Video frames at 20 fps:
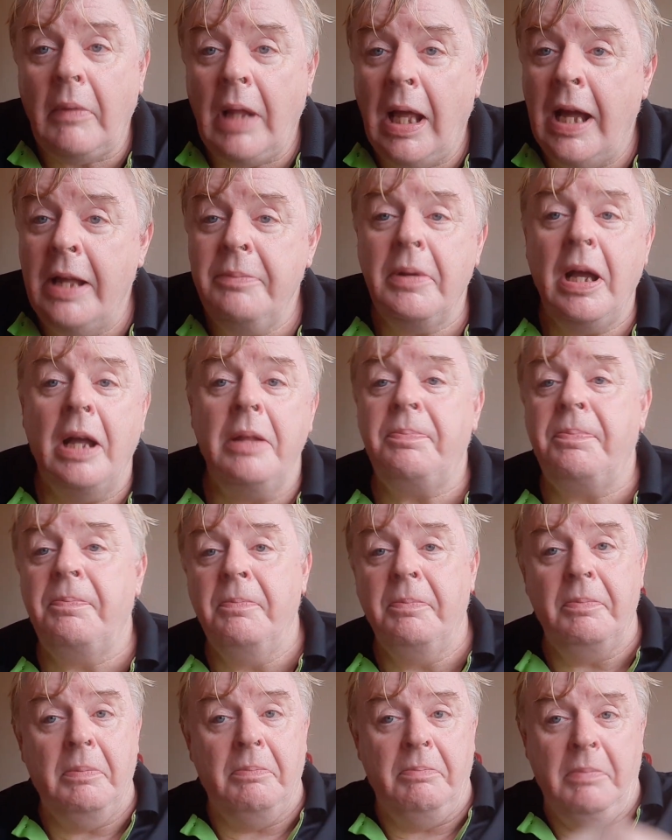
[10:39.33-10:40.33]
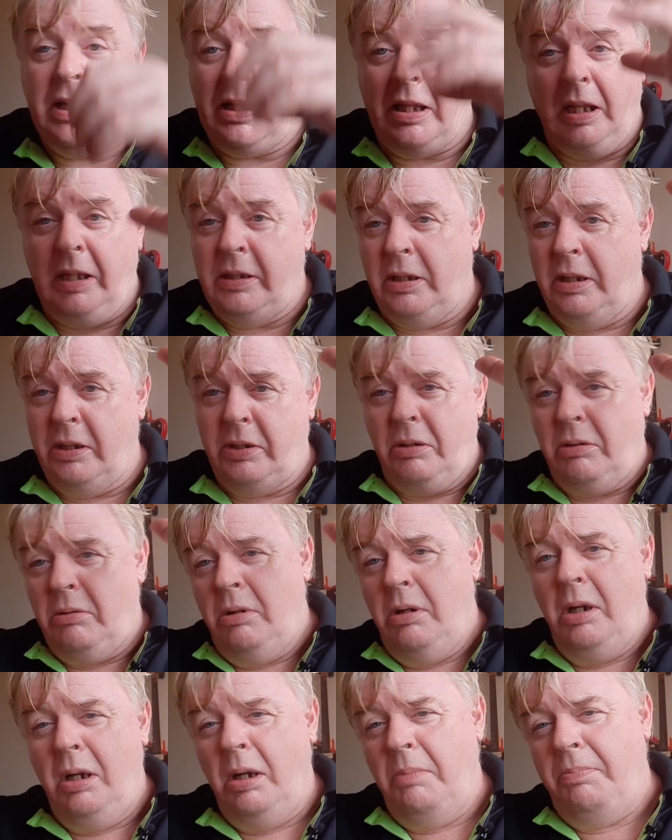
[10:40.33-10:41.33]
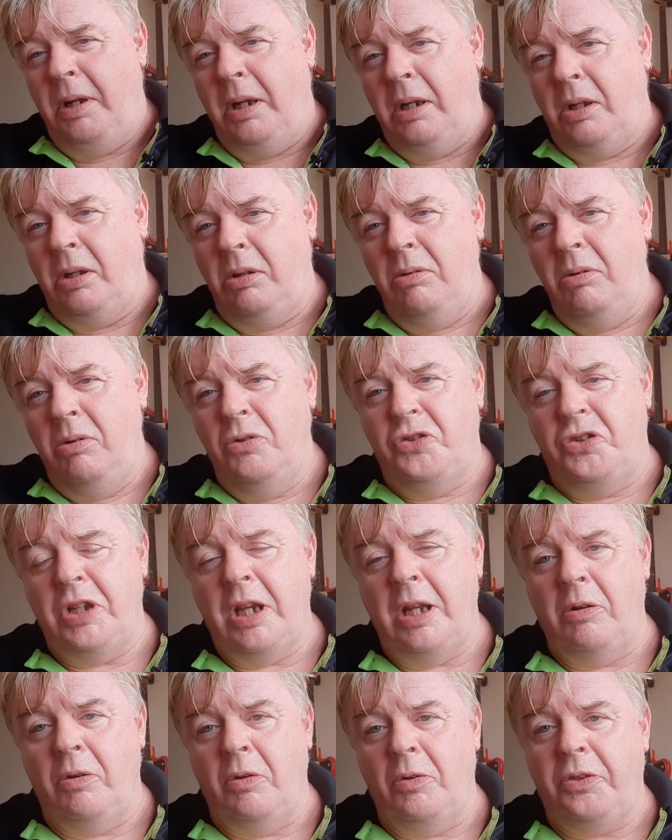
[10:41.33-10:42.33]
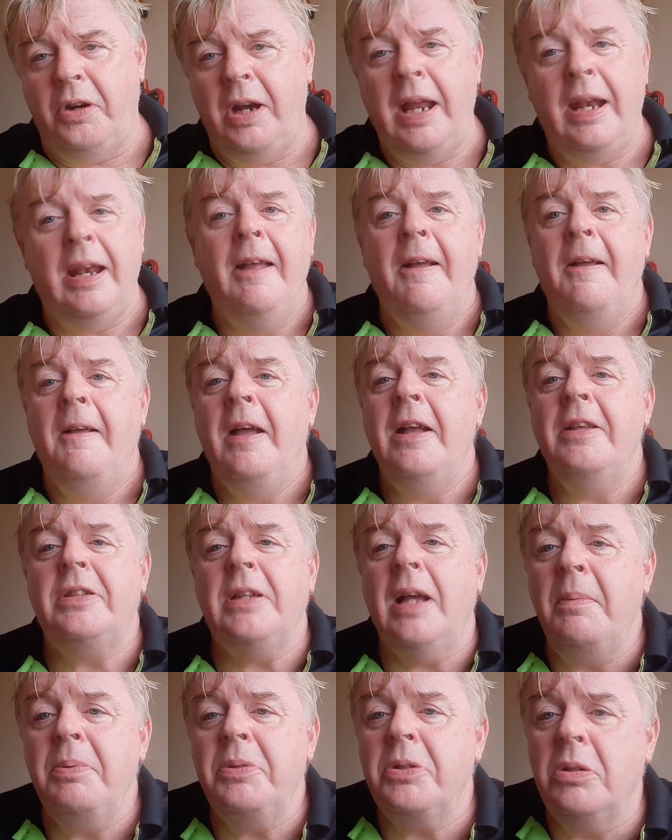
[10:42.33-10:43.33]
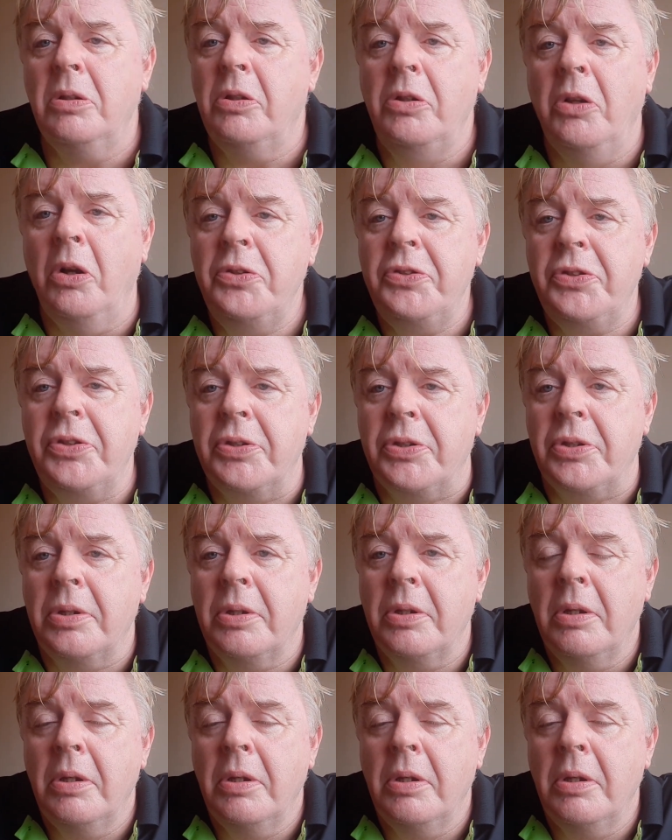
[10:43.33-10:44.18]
and make it into this great big huge general threat. It's absolute nonsense.